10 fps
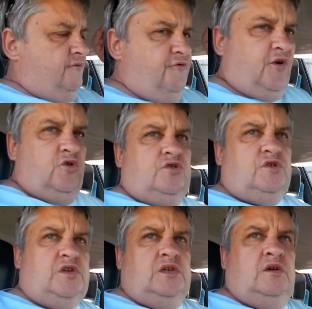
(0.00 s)
doesn't
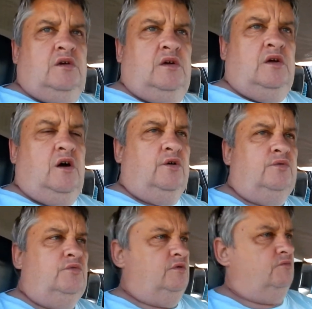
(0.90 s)
focus
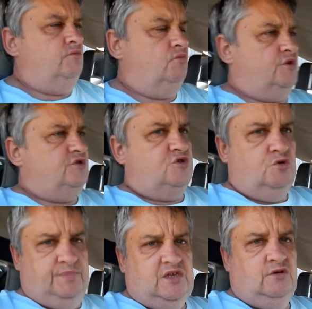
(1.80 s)
on
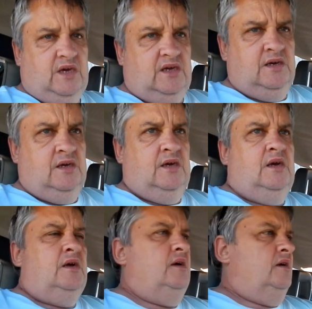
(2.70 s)
what you should be
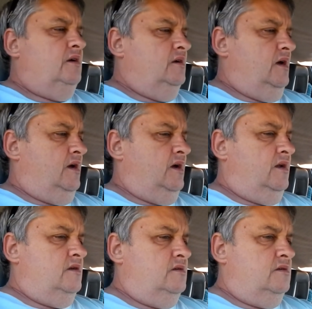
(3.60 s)
doing.
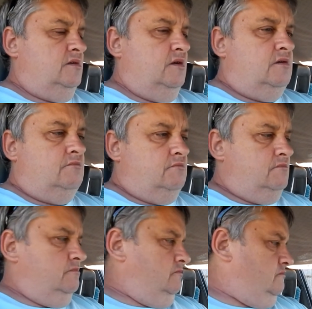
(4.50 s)
And
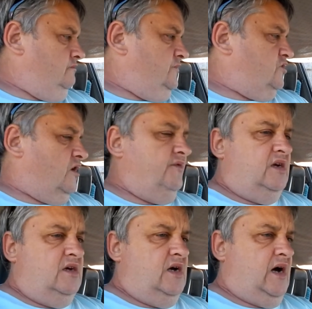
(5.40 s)

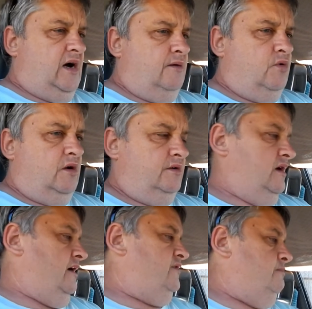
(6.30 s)
driving a
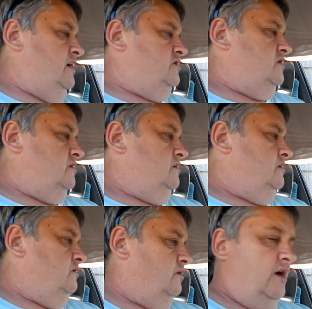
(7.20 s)
car while you have
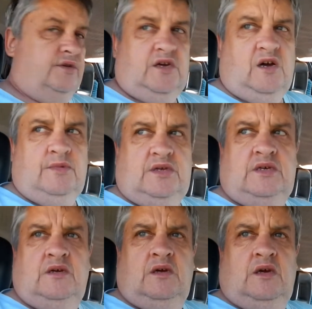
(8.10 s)
dementia or
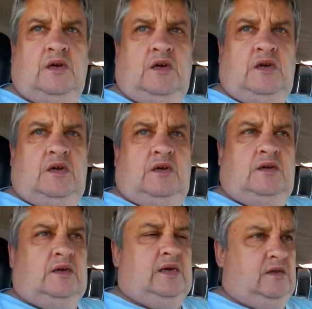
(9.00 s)
Alzheimer's
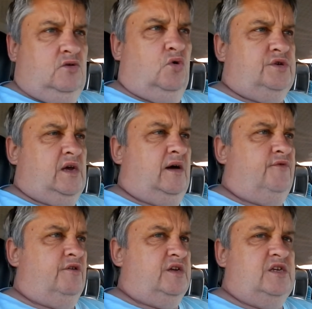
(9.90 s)
can
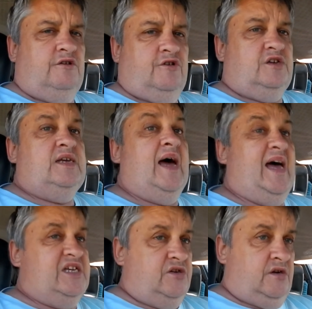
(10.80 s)
cause a very
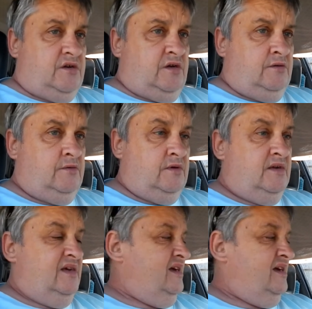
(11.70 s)
serious accident,